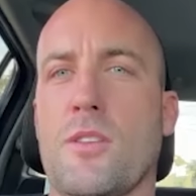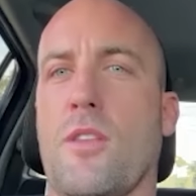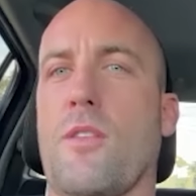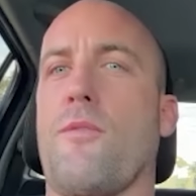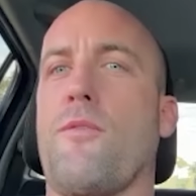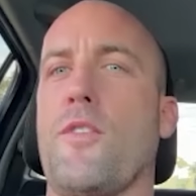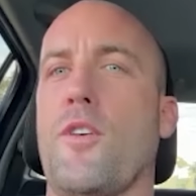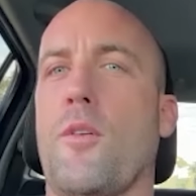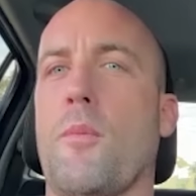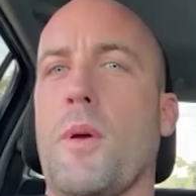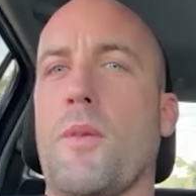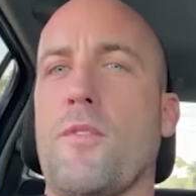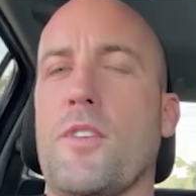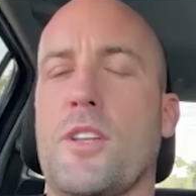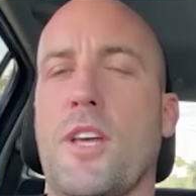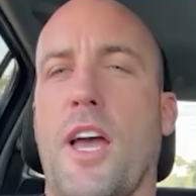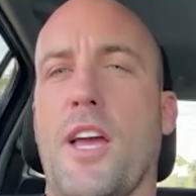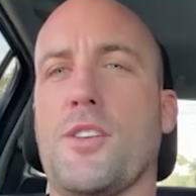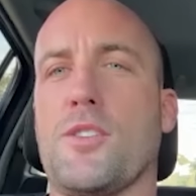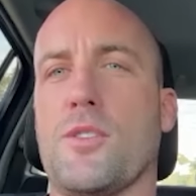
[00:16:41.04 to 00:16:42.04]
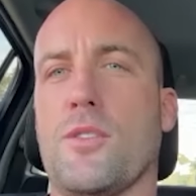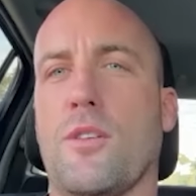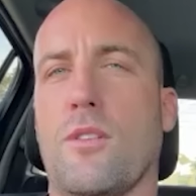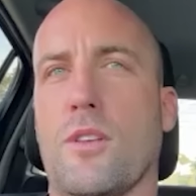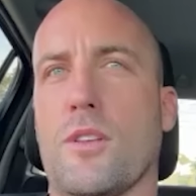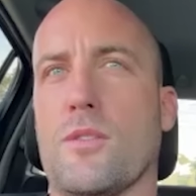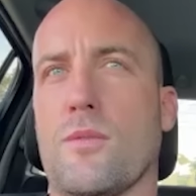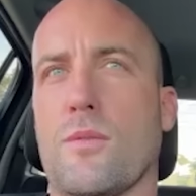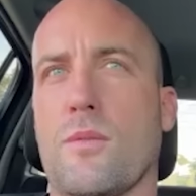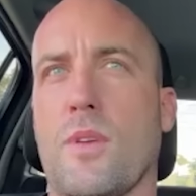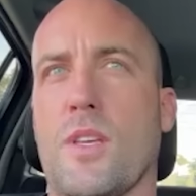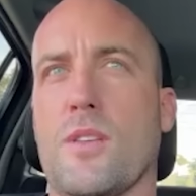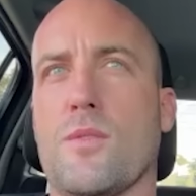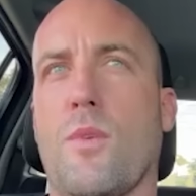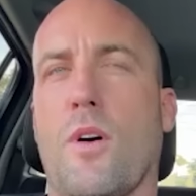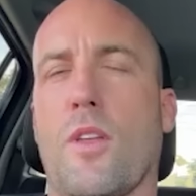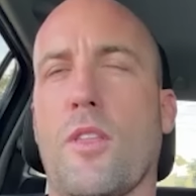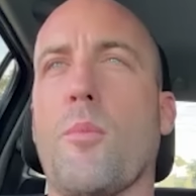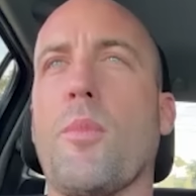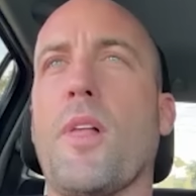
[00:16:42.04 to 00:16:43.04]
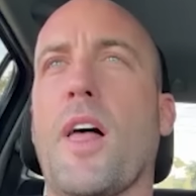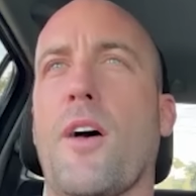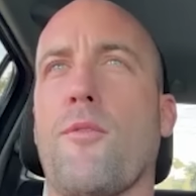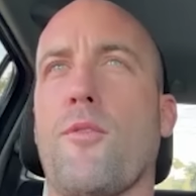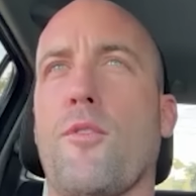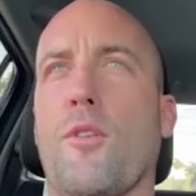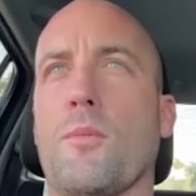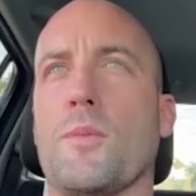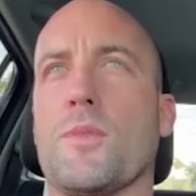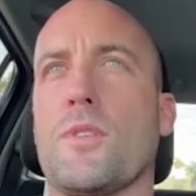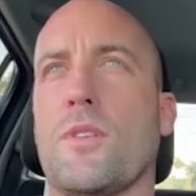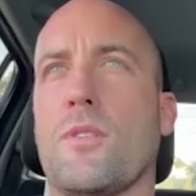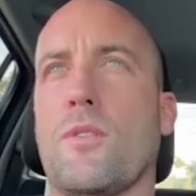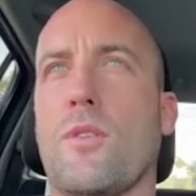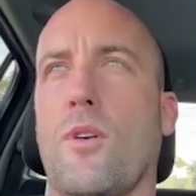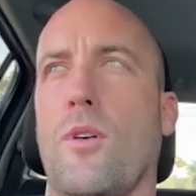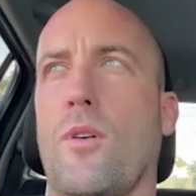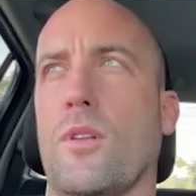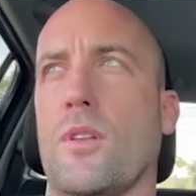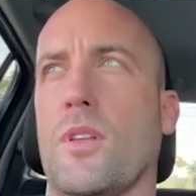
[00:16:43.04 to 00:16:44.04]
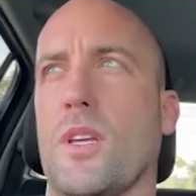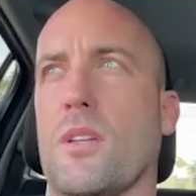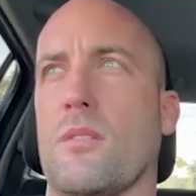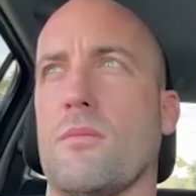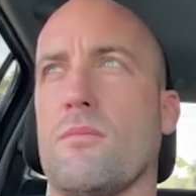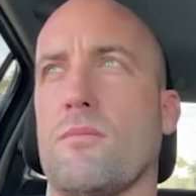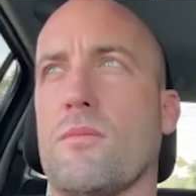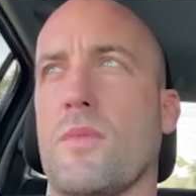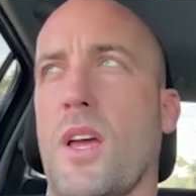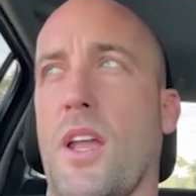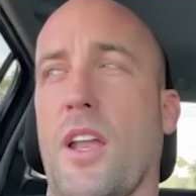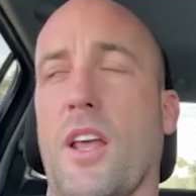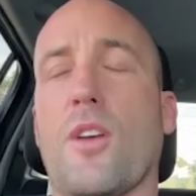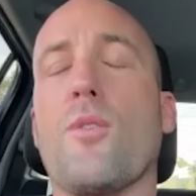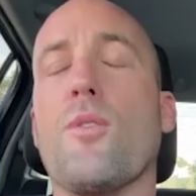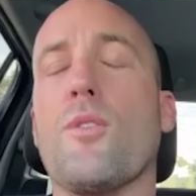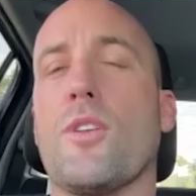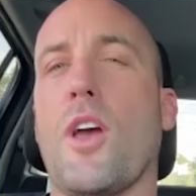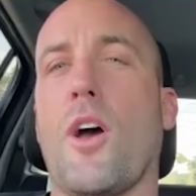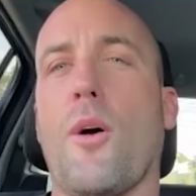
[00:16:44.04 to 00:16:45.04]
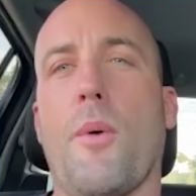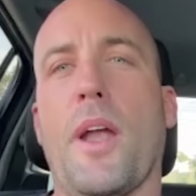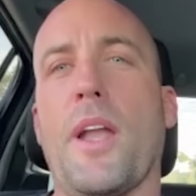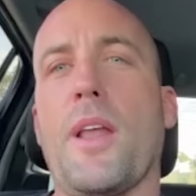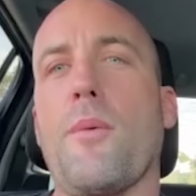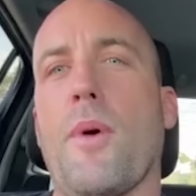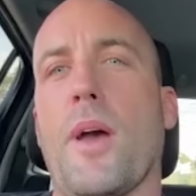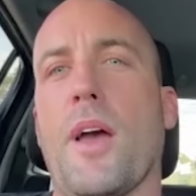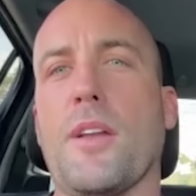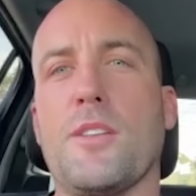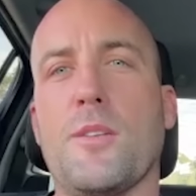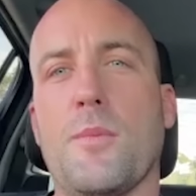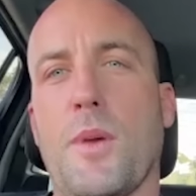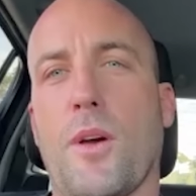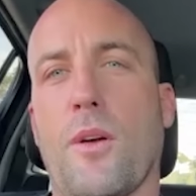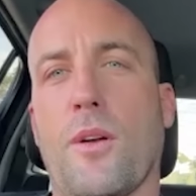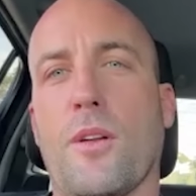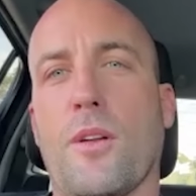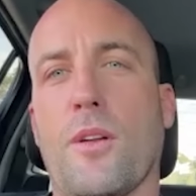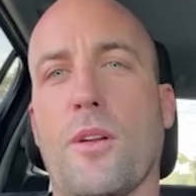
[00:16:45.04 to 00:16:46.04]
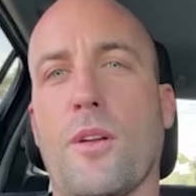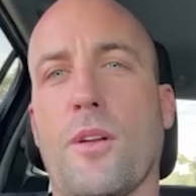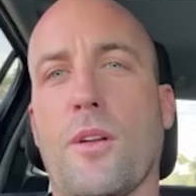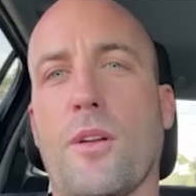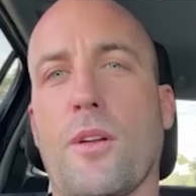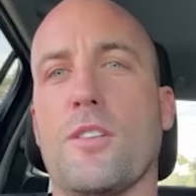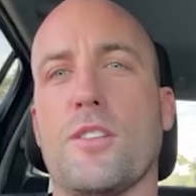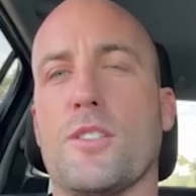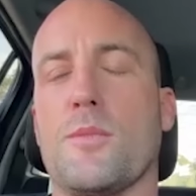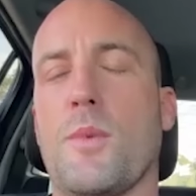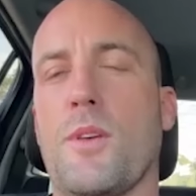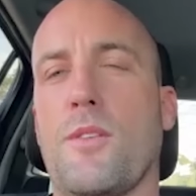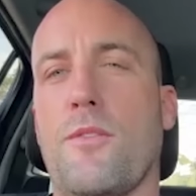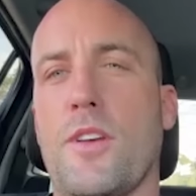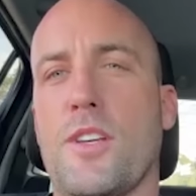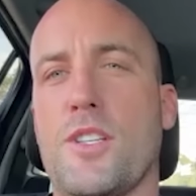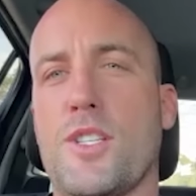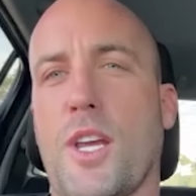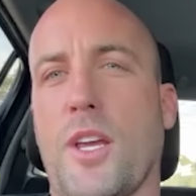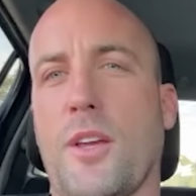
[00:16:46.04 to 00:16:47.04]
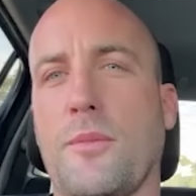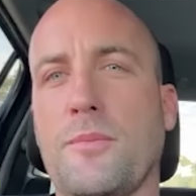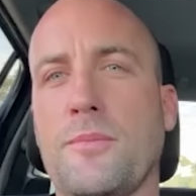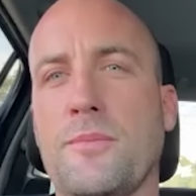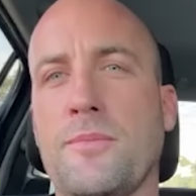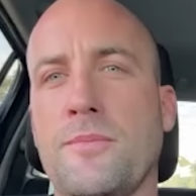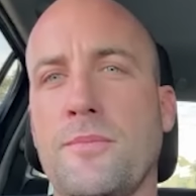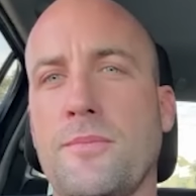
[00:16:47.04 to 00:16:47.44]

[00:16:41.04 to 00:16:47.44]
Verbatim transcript: the Film Invitational is what the platform's called it, and it could go anywhere, to be honest. It may not just be fishing.